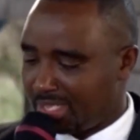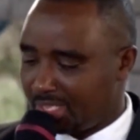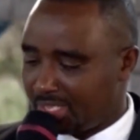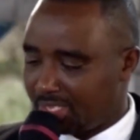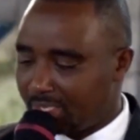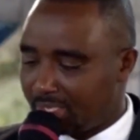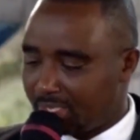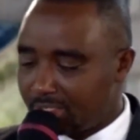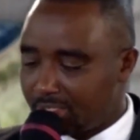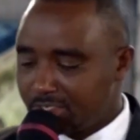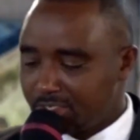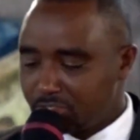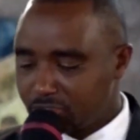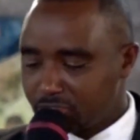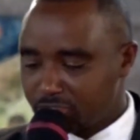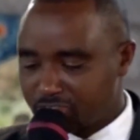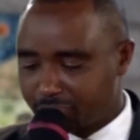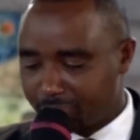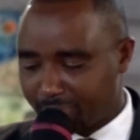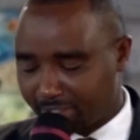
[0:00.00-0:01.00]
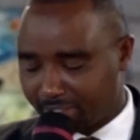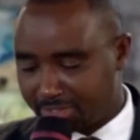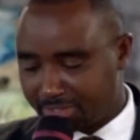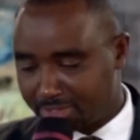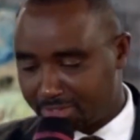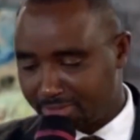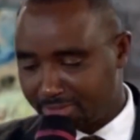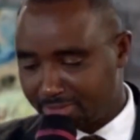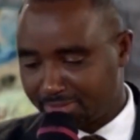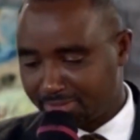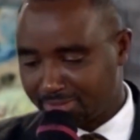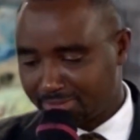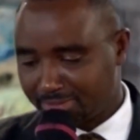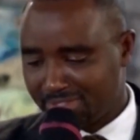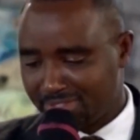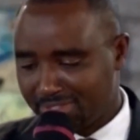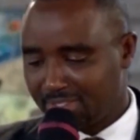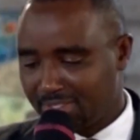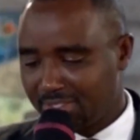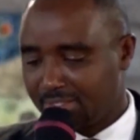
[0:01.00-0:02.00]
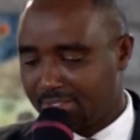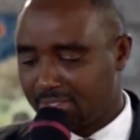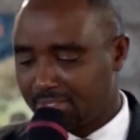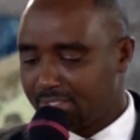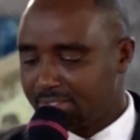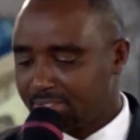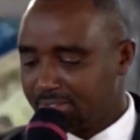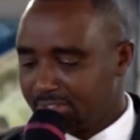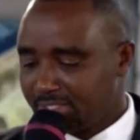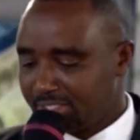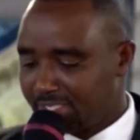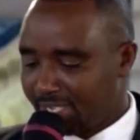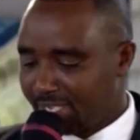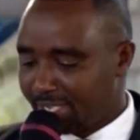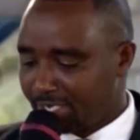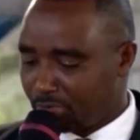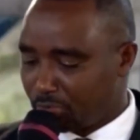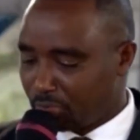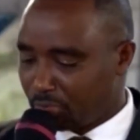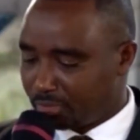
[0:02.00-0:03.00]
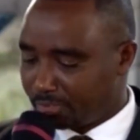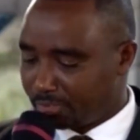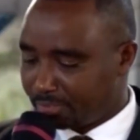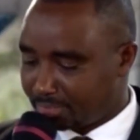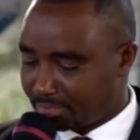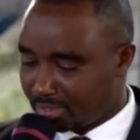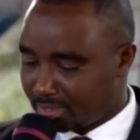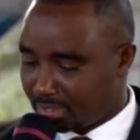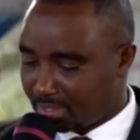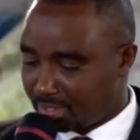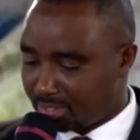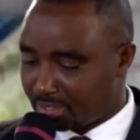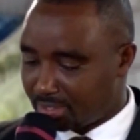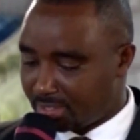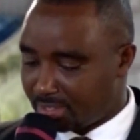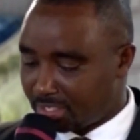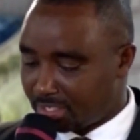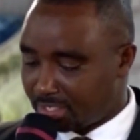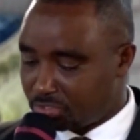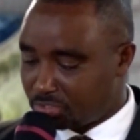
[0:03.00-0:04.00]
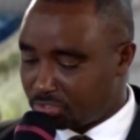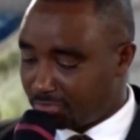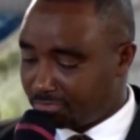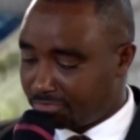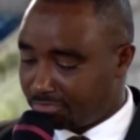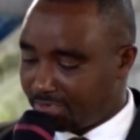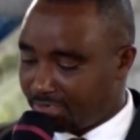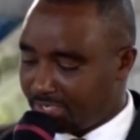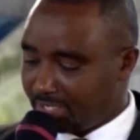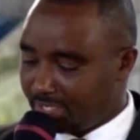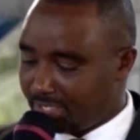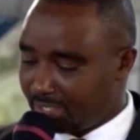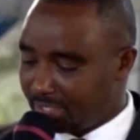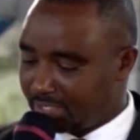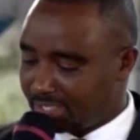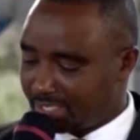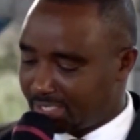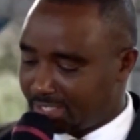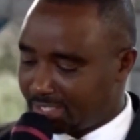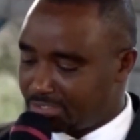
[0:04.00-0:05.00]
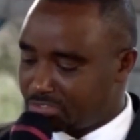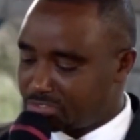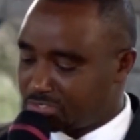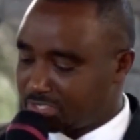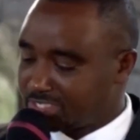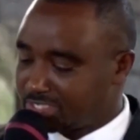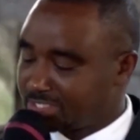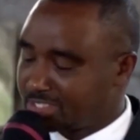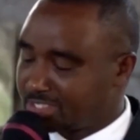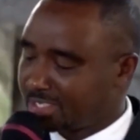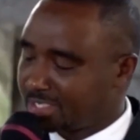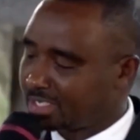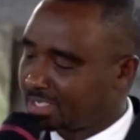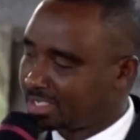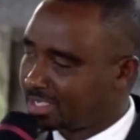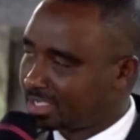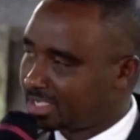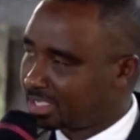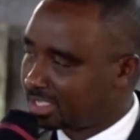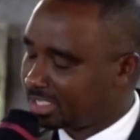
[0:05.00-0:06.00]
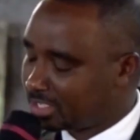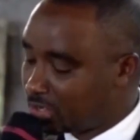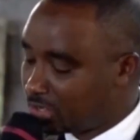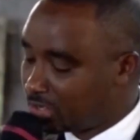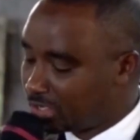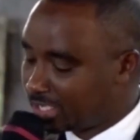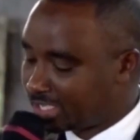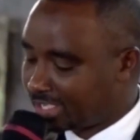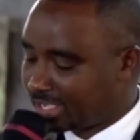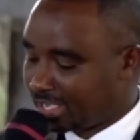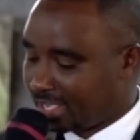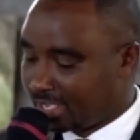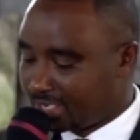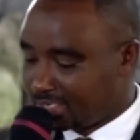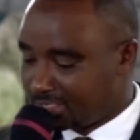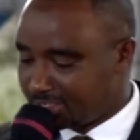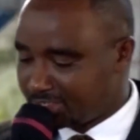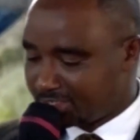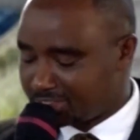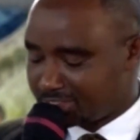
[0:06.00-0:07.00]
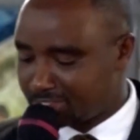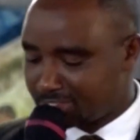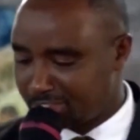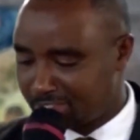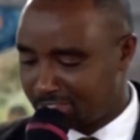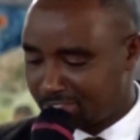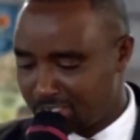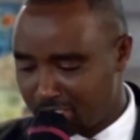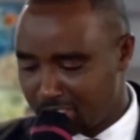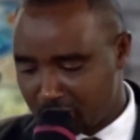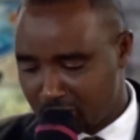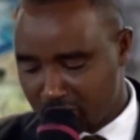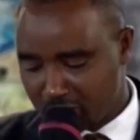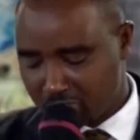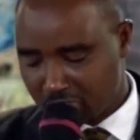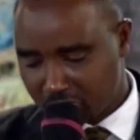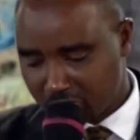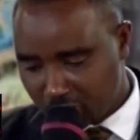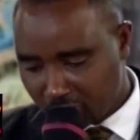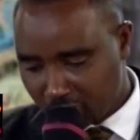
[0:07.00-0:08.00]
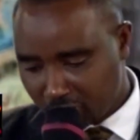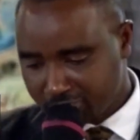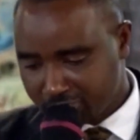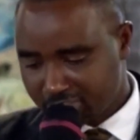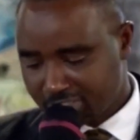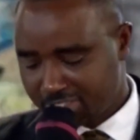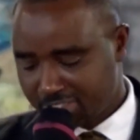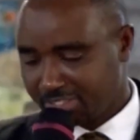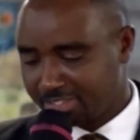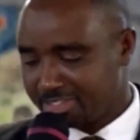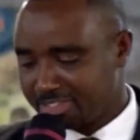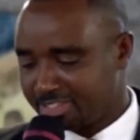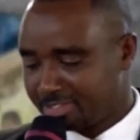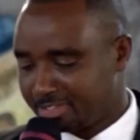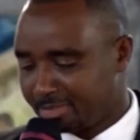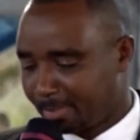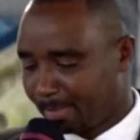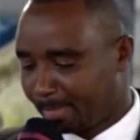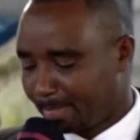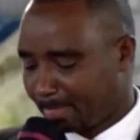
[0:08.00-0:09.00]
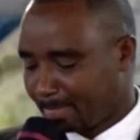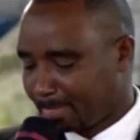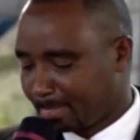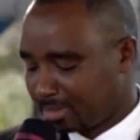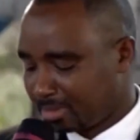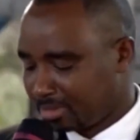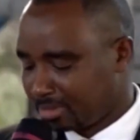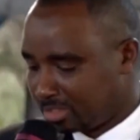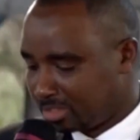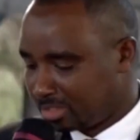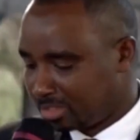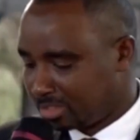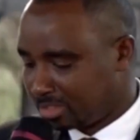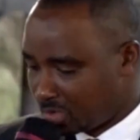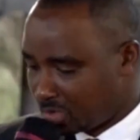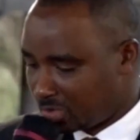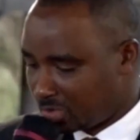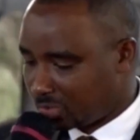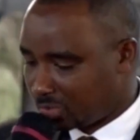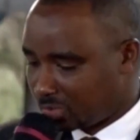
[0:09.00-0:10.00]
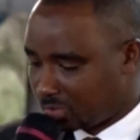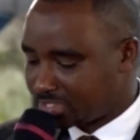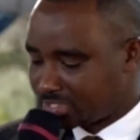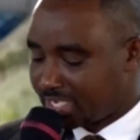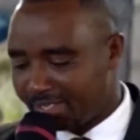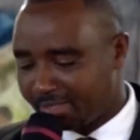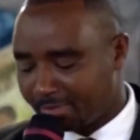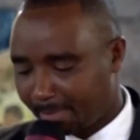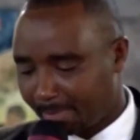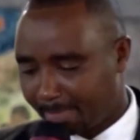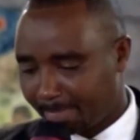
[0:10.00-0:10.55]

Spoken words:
In retrospect, little did I know that your very keen interest in Candy's golf skills was actually,